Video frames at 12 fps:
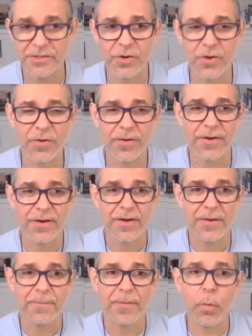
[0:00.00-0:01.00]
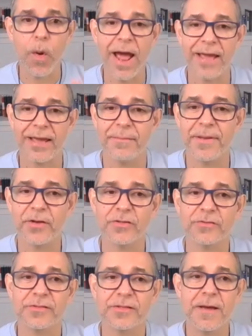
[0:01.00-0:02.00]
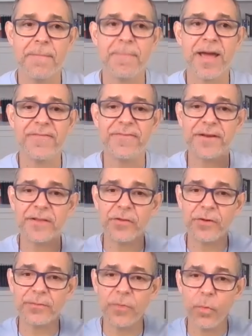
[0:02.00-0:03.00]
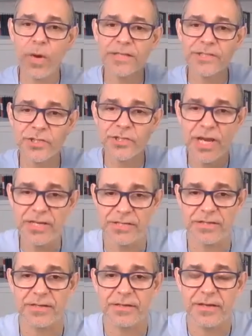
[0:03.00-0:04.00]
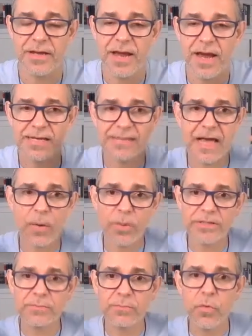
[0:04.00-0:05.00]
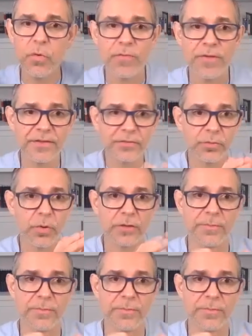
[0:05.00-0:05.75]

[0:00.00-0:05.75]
So why? Because my freedom was changing. As I was moving